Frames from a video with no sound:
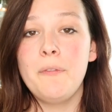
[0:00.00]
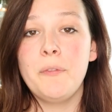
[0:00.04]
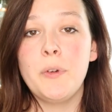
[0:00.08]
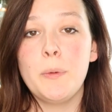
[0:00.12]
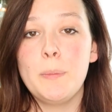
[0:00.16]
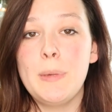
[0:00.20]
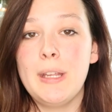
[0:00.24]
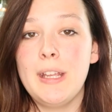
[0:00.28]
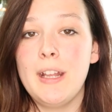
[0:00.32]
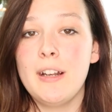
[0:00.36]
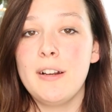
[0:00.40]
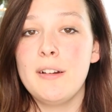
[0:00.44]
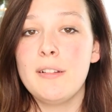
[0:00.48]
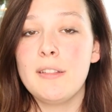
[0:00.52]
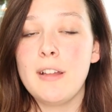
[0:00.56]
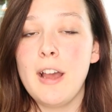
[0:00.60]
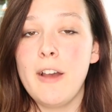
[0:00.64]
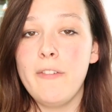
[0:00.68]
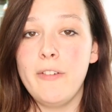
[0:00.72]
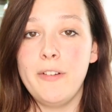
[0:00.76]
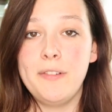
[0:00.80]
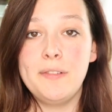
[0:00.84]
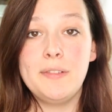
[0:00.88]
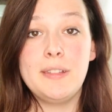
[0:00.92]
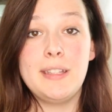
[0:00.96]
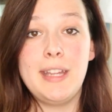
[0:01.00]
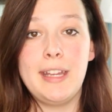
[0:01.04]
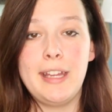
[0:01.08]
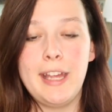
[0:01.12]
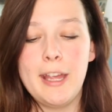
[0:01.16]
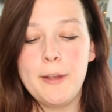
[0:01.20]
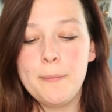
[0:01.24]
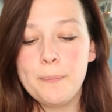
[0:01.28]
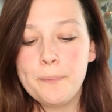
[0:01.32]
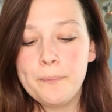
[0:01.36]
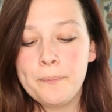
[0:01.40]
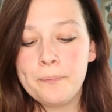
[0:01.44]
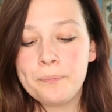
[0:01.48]
them for beginners off of
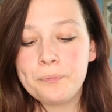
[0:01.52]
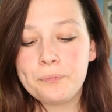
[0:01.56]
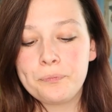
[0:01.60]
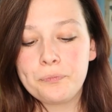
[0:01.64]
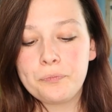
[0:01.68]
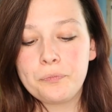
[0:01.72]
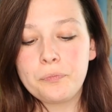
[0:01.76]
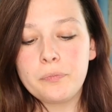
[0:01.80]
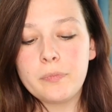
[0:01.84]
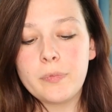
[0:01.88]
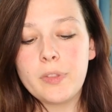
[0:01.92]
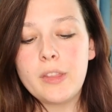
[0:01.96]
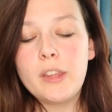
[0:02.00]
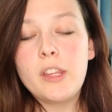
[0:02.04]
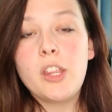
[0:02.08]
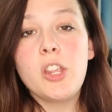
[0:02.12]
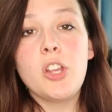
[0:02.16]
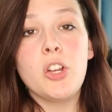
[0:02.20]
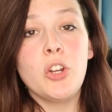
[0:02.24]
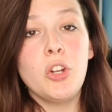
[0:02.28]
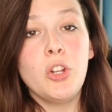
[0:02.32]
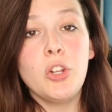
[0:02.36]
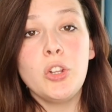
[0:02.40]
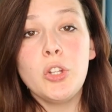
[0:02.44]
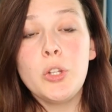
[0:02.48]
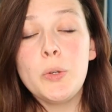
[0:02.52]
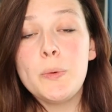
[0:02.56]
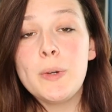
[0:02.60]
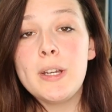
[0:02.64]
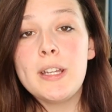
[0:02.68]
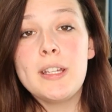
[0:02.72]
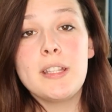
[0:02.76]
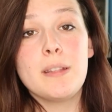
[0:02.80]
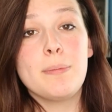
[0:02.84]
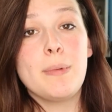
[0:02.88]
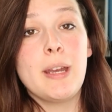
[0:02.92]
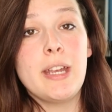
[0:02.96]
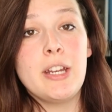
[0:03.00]
Snicket.
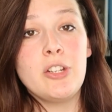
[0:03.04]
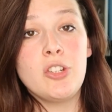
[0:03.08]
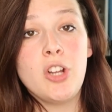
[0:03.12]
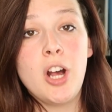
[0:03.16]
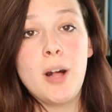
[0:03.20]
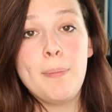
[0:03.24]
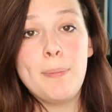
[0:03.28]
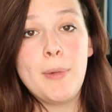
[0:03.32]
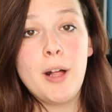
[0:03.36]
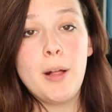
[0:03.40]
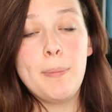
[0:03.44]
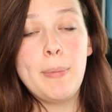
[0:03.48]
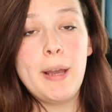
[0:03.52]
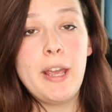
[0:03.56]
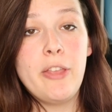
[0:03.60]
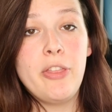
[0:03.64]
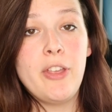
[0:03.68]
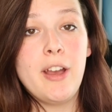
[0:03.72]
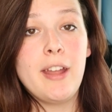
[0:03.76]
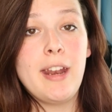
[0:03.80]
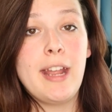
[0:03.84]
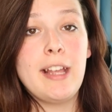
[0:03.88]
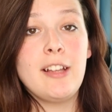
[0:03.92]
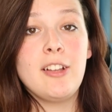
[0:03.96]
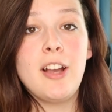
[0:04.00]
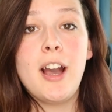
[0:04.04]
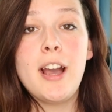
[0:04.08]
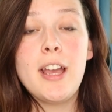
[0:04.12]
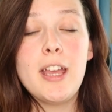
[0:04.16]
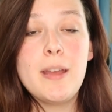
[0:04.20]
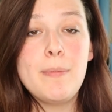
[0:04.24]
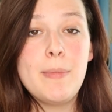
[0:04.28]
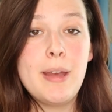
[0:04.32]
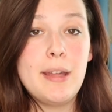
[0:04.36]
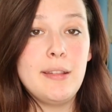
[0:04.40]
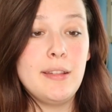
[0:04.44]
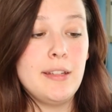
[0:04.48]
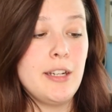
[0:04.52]
Kalua is my adult ball python. I got
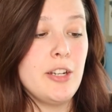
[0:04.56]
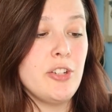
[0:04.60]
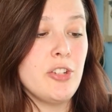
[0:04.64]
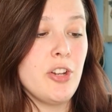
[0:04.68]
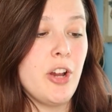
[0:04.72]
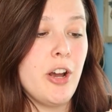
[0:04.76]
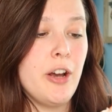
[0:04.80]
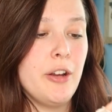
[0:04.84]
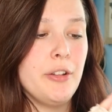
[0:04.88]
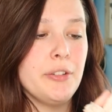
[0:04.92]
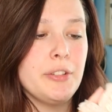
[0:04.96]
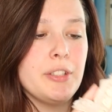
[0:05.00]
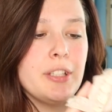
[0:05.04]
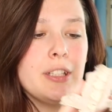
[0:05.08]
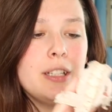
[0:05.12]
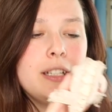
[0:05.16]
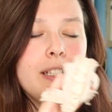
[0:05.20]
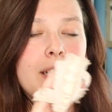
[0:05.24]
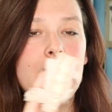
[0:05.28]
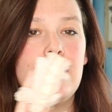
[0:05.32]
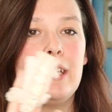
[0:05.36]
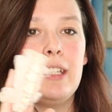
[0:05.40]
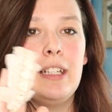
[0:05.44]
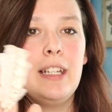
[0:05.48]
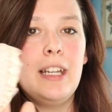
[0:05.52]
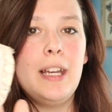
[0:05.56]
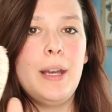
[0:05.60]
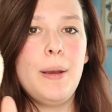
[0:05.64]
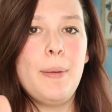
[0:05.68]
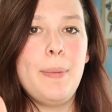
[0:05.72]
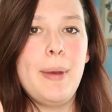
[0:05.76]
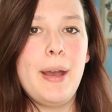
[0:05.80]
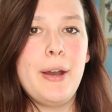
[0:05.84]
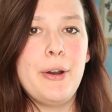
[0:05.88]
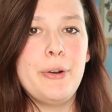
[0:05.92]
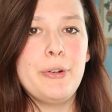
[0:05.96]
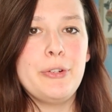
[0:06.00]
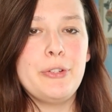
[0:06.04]
him as an adult
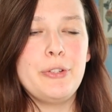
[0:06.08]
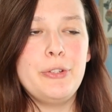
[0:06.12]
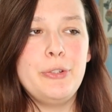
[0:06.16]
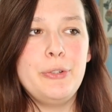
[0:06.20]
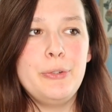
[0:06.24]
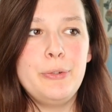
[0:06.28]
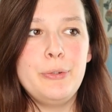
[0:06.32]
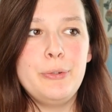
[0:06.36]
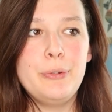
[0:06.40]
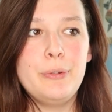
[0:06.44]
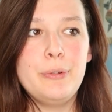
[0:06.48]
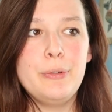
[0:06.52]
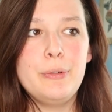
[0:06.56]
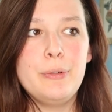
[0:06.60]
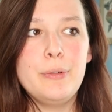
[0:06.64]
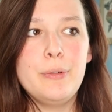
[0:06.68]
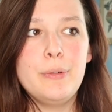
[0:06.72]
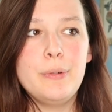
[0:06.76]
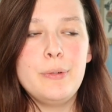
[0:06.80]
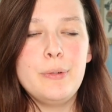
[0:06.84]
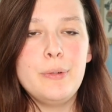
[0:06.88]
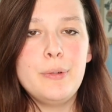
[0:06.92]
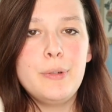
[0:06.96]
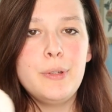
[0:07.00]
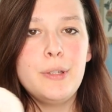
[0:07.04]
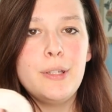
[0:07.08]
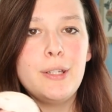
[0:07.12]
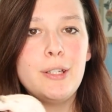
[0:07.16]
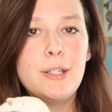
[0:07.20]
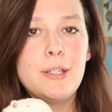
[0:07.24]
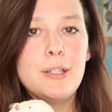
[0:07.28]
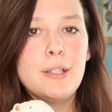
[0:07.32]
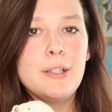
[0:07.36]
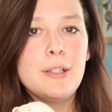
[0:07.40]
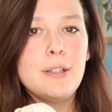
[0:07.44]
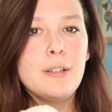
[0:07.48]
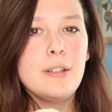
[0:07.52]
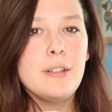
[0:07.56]
about two
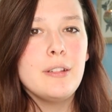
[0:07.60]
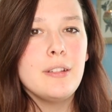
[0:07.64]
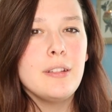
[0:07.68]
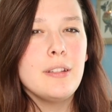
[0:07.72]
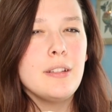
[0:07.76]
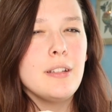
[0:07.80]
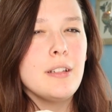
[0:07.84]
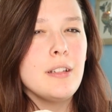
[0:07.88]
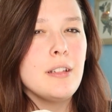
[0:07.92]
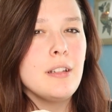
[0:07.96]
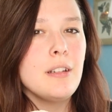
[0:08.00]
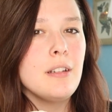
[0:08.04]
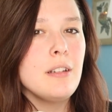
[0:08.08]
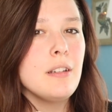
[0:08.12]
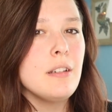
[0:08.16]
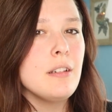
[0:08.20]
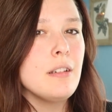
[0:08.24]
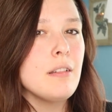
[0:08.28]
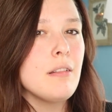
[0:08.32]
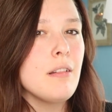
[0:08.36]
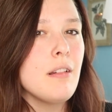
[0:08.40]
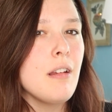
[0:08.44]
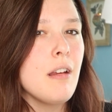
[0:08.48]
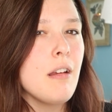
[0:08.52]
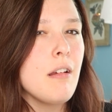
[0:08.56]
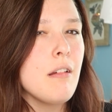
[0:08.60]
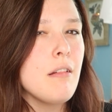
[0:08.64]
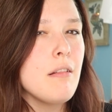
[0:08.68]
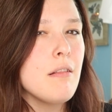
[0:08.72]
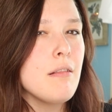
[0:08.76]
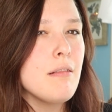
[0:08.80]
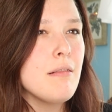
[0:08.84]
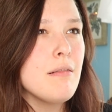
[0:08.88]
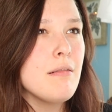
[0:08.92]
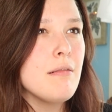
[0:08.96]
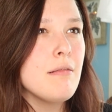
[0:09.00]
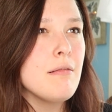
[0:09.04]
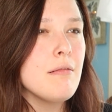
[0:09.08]
years
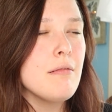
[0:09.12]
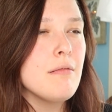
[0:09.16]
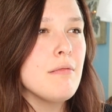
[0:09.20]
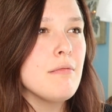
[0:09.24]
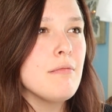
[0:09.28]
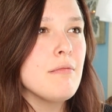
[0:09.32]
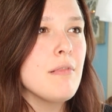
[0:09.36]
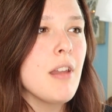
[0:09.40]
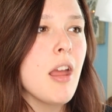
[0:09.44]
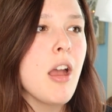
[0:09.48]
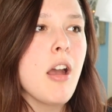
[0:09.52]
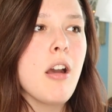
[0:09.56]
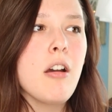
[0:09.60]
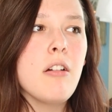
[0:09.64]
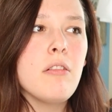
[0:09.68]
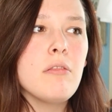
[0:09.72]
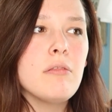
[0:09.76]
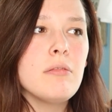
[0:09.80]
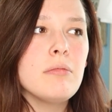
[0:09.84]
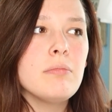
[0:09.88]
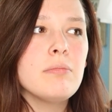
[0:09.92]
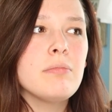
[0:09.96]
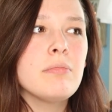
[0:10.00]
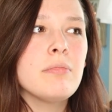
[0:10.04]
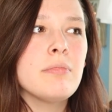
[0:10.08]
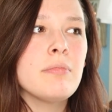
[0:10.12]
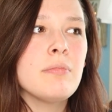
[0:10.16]
ago? No,